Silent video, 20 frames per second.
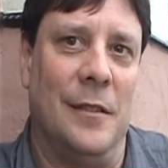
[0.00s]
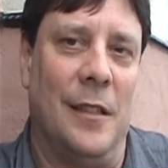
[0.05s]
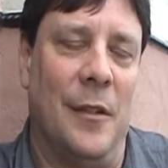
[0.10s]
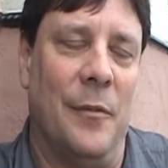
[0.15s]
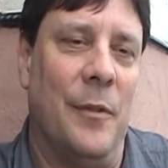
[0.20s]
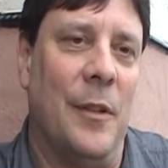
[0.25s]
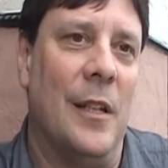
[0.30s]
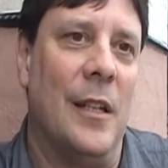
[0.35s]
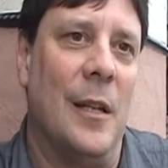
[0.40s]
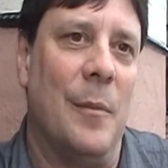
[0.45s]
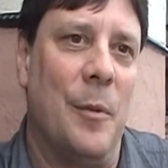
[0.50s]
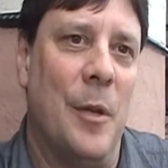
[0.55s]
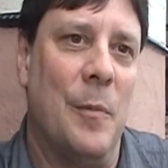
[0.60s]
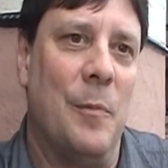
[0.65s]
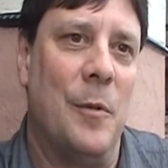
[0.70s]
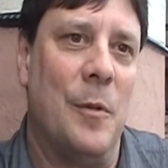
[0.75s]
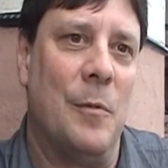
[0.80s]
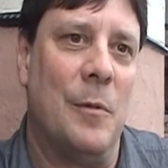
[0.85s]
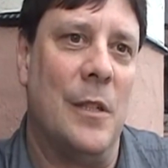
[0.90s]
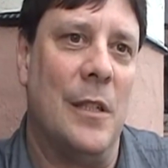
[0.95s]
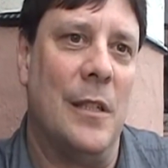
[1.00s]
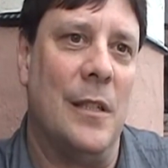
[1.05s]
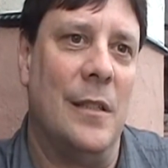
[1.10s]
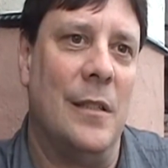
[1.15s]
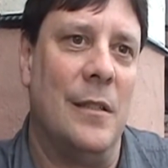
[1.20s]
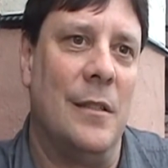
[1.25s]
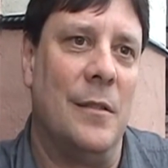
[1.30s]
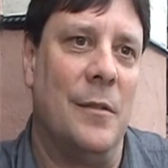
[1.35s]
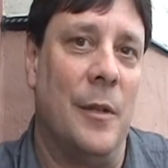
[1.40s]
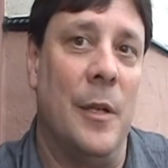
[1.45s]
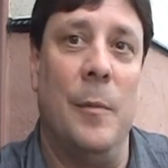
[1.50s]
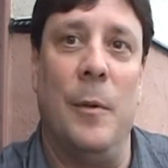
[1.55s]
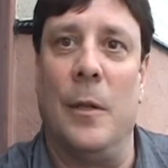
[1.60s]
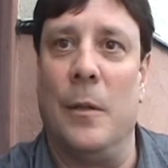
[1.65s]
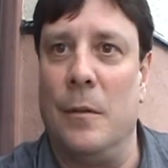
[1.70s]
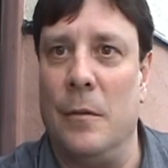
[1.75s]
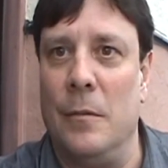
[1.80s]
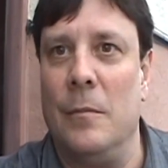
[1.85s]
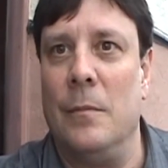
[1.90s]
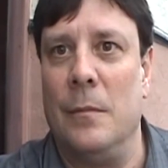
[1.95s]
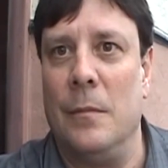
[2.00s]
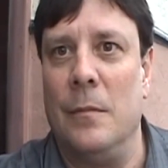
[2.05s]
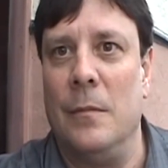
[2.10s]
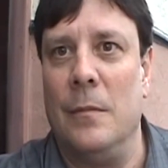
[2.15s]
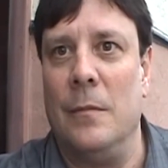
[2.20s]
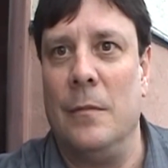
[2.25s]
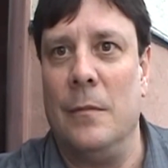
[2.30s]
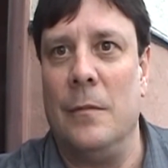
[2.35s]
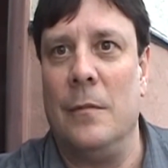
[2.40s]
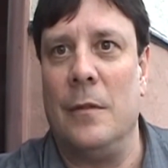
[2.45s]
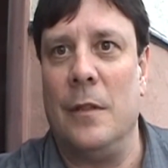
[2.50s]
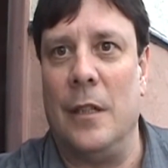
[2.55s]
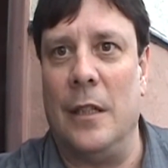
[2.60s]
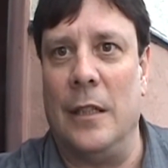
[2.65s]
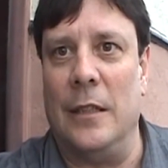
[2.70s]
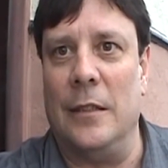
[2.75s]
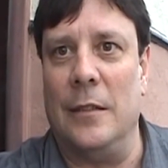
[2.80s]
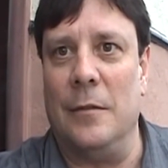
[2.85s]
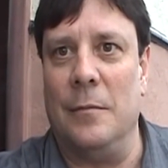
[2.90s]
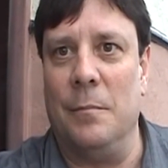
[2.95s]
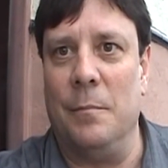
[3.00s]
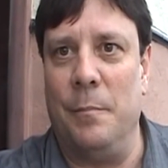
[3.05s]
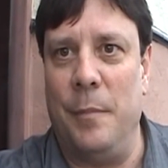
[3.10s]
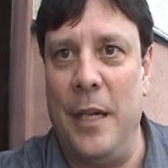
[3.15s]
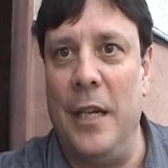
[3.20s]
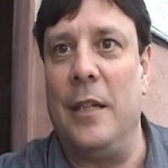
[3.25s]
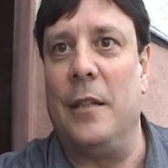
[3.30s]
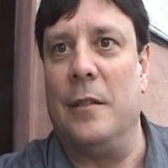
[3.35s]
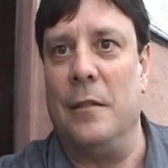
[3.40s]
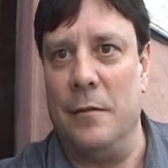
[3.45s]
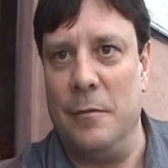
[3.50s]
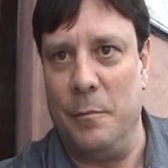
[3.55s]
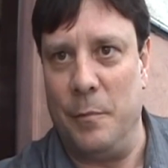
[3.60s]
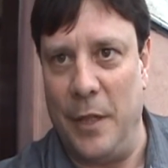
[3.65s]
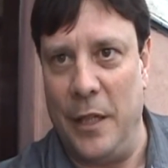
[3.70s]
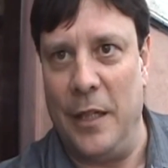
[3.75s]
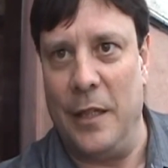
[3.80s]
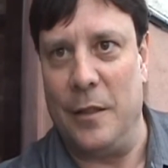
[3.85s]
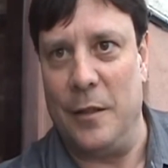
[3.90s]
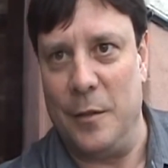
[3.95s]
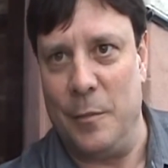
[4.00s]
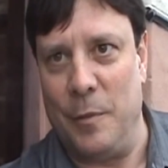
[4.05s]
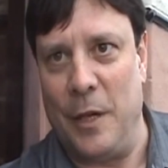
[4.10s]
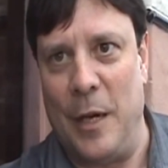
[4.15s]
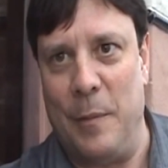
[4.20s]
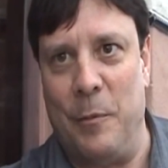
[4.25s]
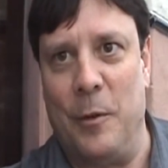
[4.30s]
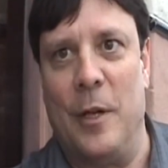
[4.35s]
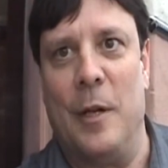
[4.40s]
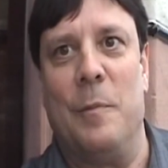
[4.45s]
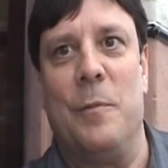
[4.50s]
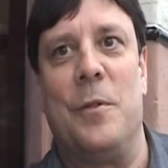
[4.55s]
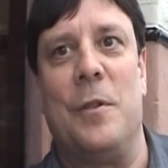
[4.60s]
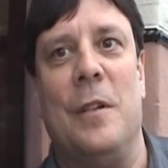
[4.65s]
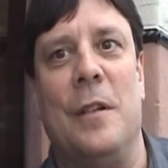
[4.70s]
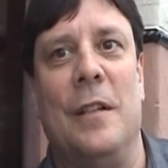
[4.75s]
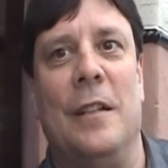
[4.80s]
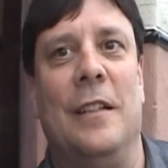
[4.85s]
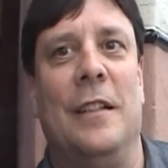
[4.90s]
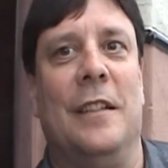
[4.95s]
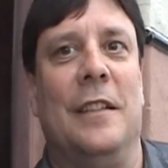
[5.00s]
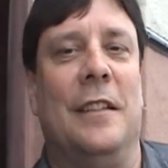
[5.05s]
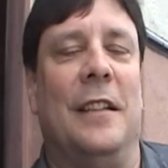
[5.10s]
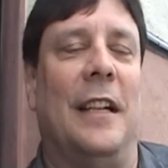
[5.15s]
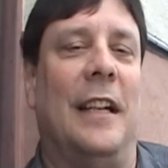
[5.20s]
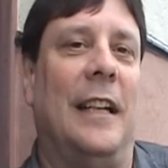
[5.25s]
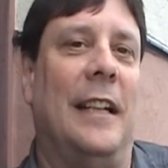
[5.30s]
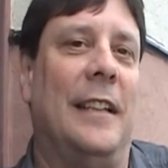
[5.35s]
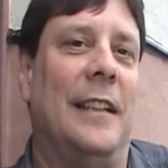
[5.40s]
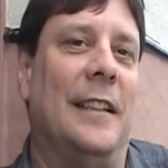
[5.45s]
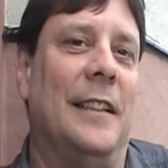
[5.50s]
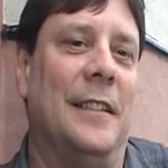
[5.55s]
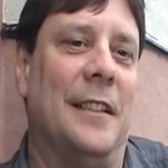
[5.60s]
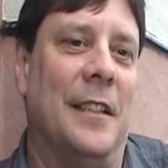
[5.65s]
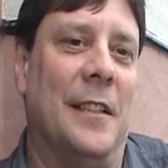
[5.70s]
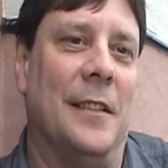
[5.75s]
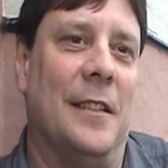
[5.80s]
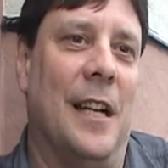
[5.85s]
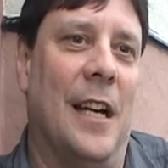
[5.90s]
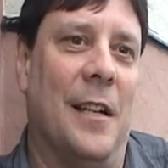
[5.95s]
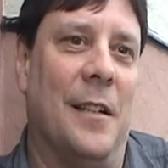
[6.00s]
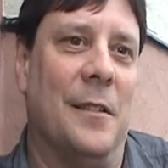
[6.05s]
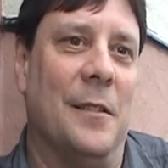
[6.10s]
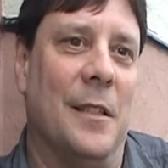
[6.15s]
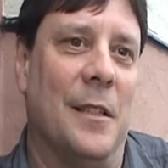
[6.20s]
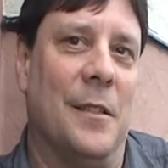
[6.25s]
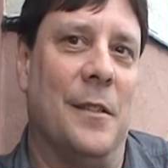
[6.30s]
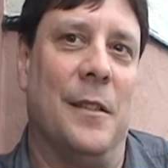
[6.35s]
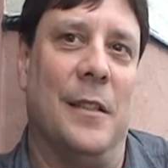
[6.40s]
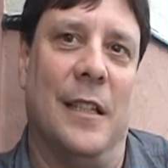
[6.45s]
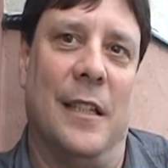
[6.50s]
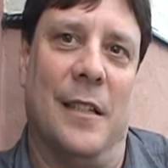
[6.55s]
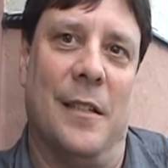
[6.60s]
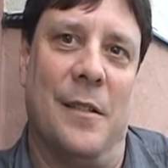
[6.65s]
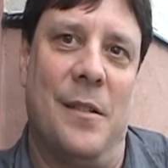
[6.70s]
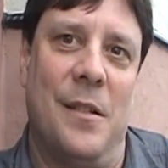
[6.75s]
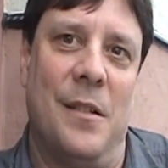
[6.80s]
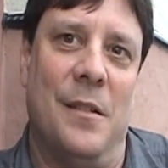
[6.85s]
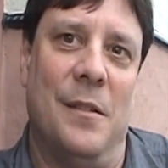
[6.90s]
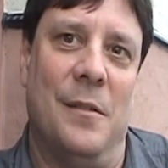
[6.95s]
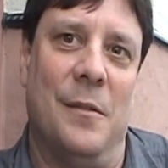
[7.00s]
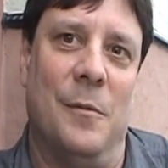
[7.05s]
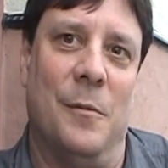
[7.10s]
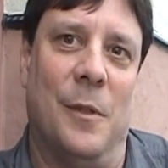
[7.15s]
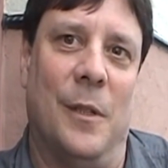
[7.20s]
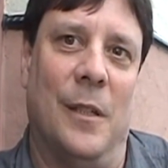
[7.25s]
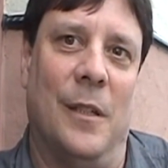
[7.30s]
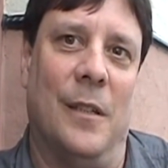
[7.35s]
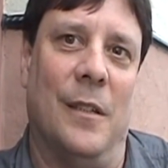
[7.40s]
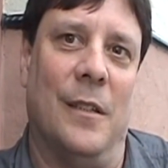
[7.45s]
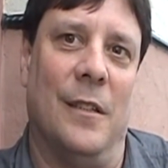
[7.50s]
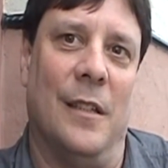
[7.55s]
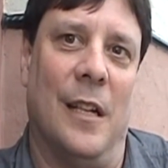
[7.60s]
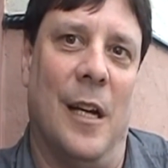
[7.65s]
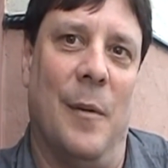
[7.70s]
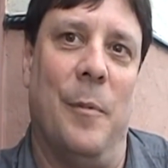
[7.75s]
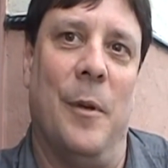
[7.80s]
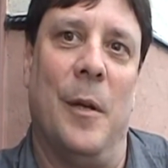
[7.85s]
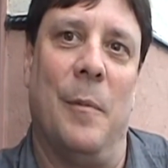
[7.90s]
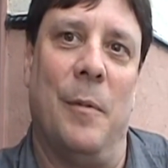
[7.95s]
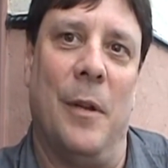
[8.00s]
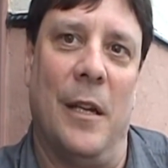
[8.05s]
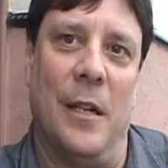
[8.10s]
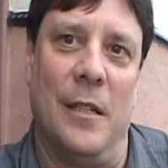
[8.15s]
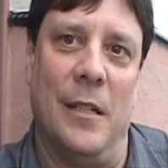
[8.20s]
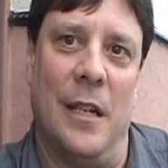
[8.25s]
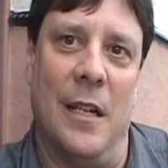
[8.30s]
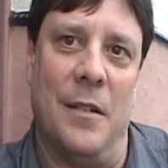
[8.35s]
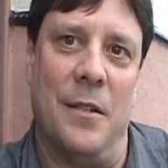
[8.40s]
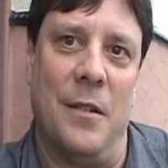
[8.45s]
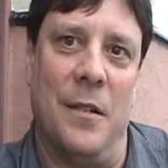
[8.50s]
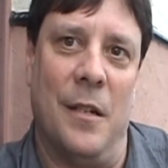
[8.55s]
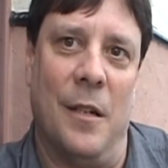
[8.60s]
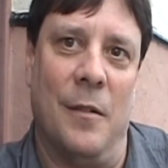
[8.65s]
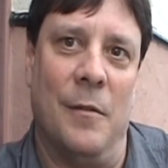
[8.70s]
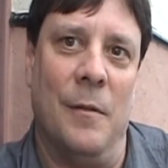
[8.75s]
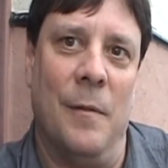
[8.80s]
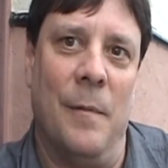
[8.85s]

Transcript: I felt like people were dreaming. Uh, big, big pipe dreams. Mm -hmm. And a lot of little things were not being paid attention to.